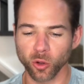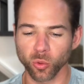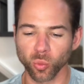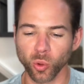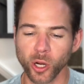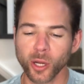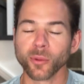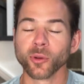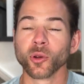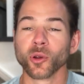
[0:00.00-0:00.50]

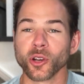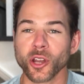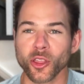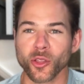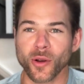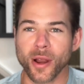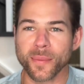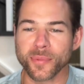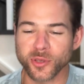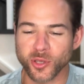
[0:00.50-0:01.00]
Welcome to
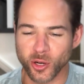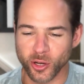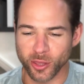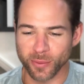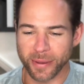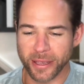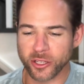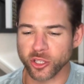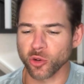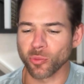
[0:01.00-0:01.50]
another episode of
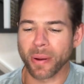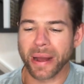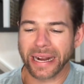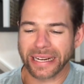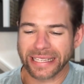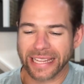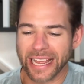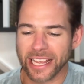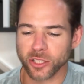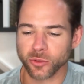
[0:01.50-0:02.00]
the Best You
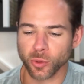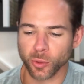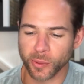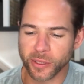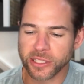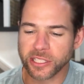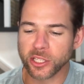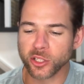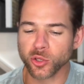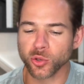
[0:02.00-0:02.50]
podcast, where
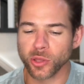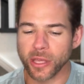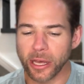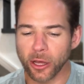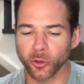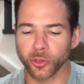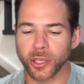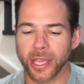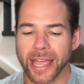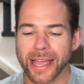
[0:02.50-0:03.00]
we teach you the
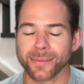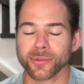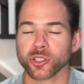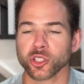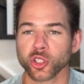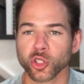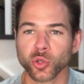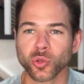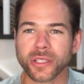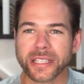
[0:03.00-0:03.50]
healthy
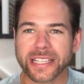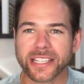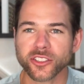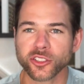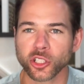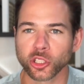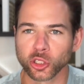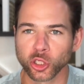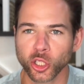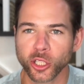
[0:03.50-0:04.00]
habits you need
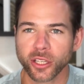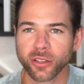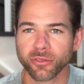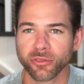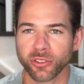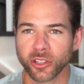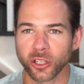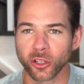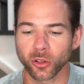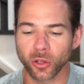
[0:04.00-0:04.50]
to look and
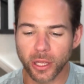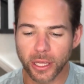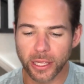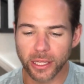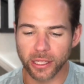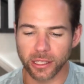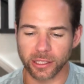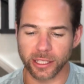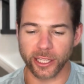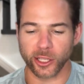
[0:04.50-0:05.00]
feel
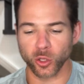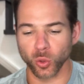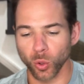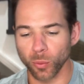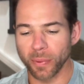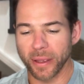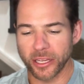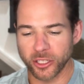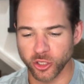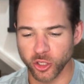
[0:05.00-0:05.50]
like
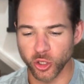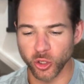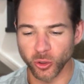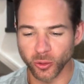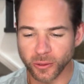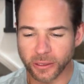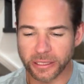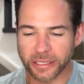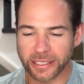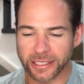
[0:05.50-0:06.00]
your best you.
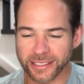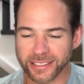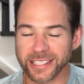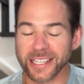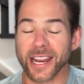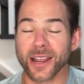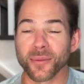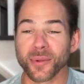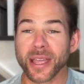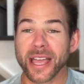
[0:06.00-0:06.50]

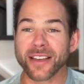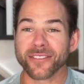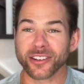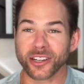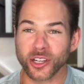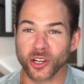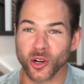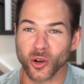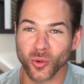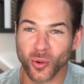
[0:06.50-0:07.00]
Today, we have
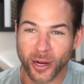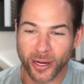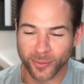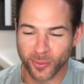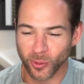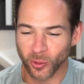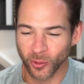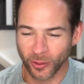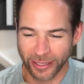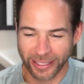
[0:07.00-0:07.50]
an
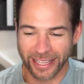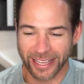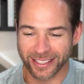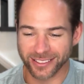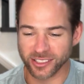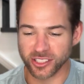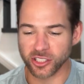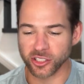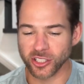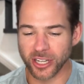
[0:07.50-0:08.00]
incredible
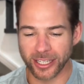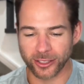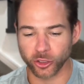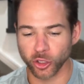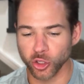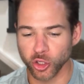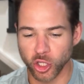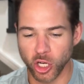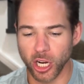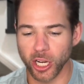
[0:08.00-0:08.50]
guest,
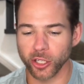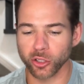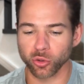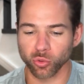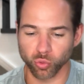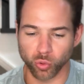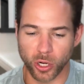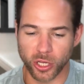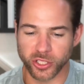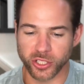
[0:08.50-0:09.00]
Dr. John
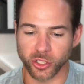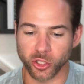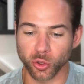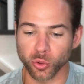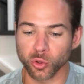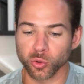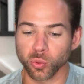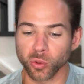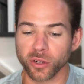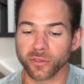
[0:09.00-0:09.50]
Rusin,
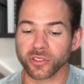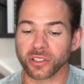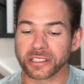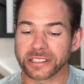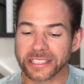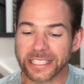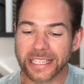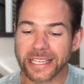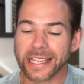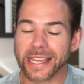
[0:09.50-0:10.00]
who is one of the
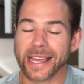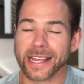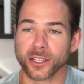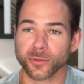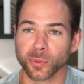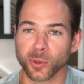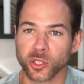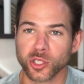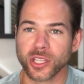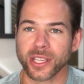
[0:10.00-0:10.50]
leading
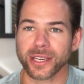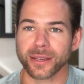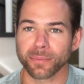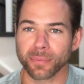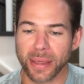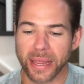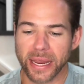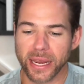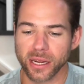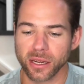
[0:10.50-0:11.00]
experts in
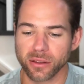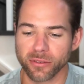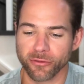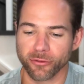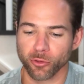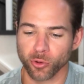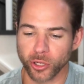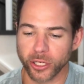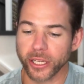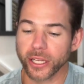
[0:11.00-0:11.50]
pain
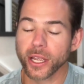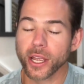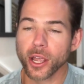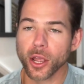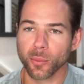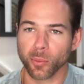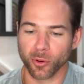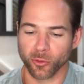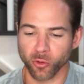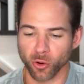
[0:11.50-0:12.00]
free
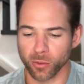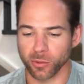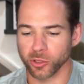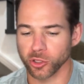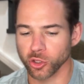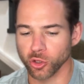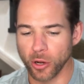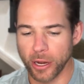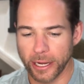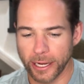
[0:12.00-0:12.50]

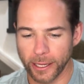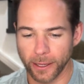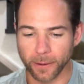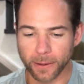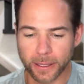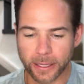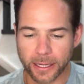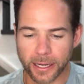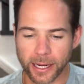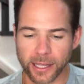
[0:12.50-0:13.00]
performance training.
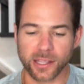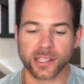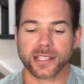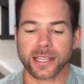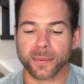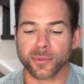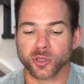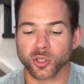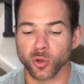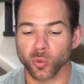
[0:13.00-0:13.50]
In
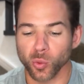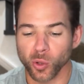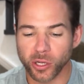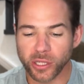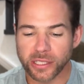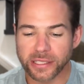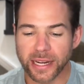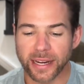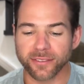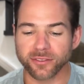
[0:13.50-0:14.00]
this episode, we're
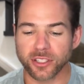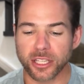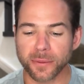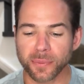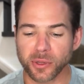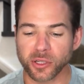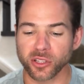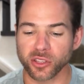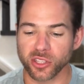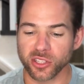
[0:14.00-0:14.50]
going to dive
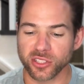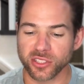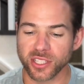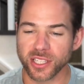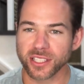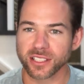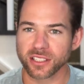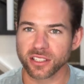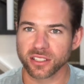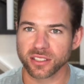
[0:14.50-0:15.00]
deep into the
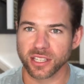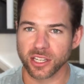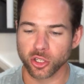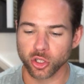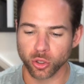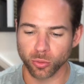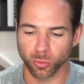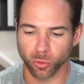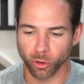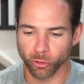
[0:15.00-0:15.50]
six
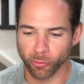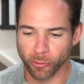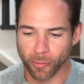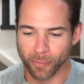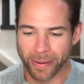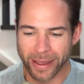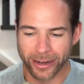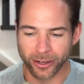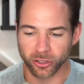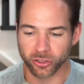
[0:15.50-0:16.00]
essential
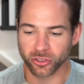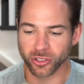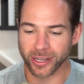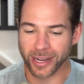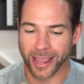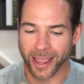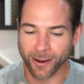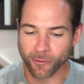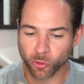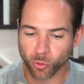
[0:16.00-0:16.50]
movement patterns
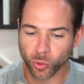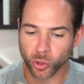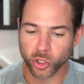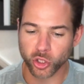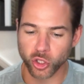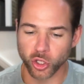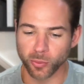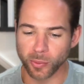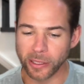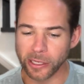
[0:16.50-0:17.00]
that everyone
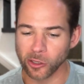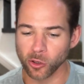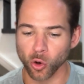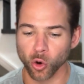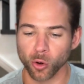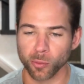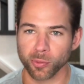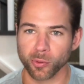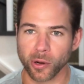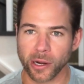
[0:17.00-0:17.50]
should be
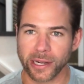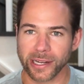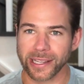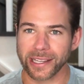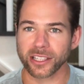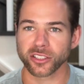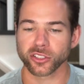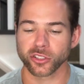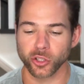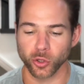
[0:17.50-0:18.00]

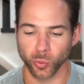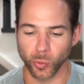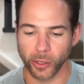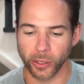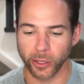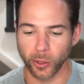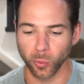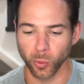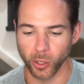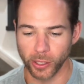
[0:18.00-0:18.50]
incorporating into their
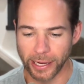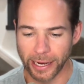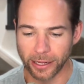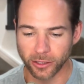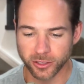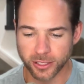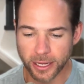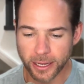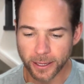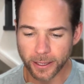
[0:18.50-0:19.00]
weekly
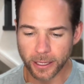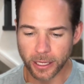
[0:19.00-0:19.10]
workouts.